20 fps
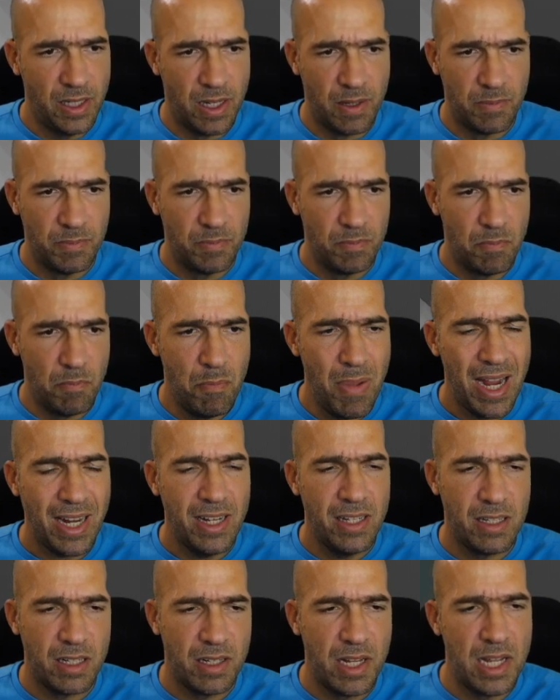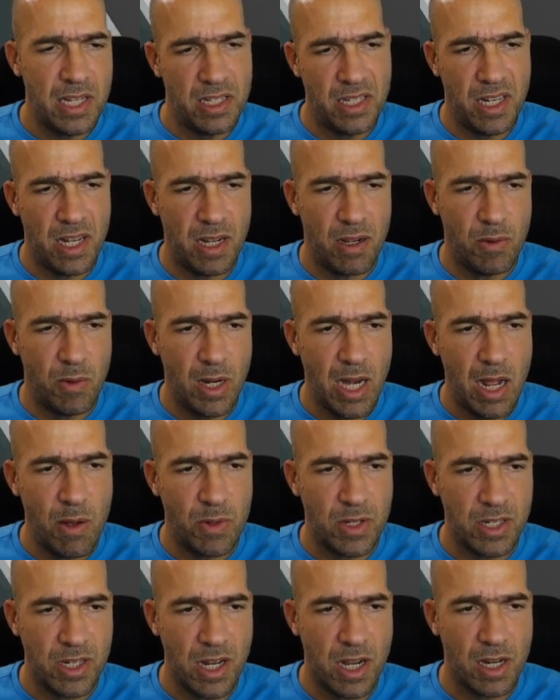Yeah, back in the days, yeah, when I
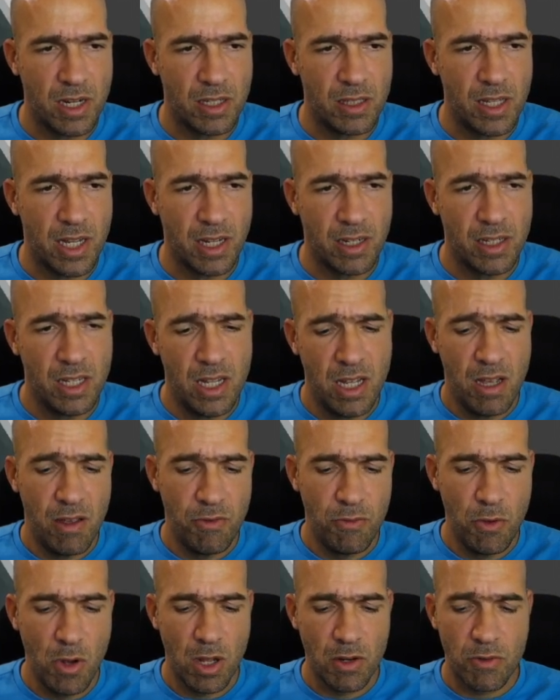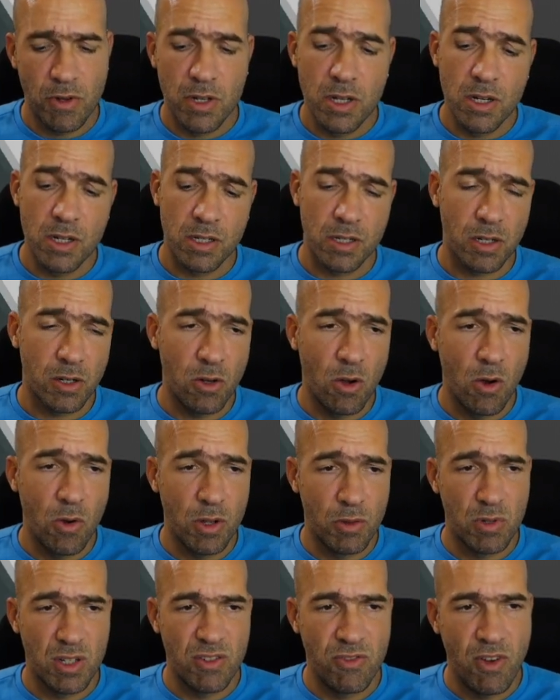was young, like a few hundred years
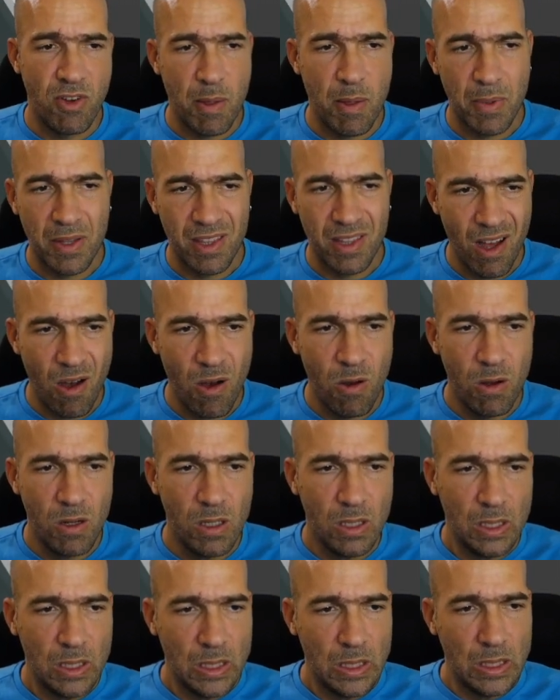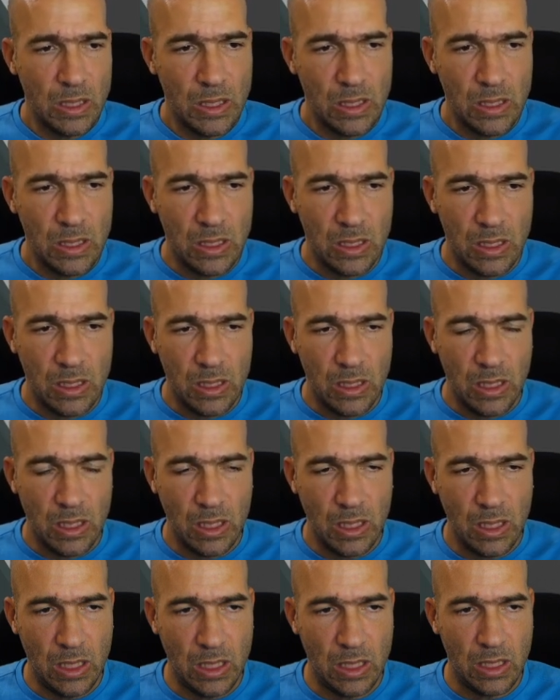ago, it was fine. But now,
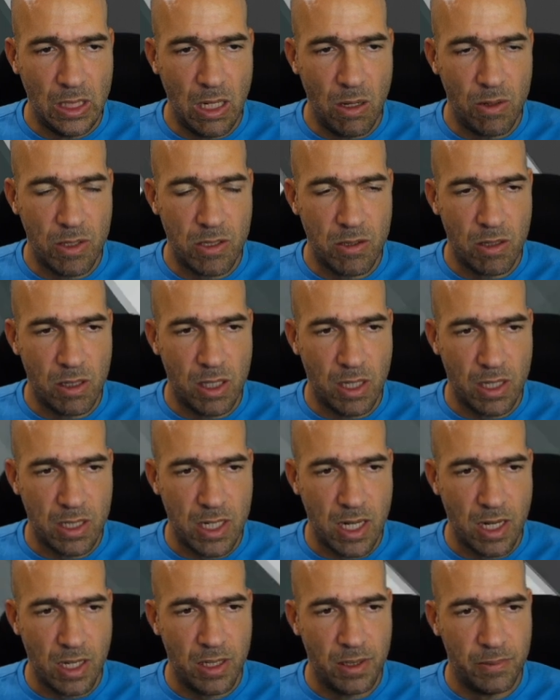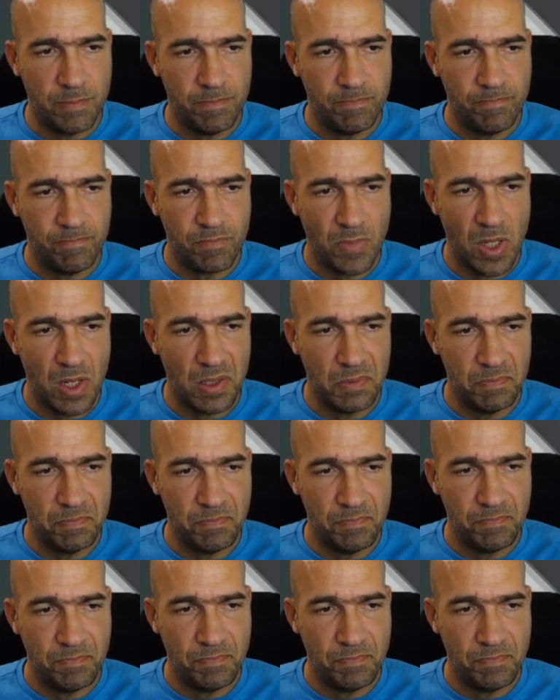now it's not exactly. Yeah.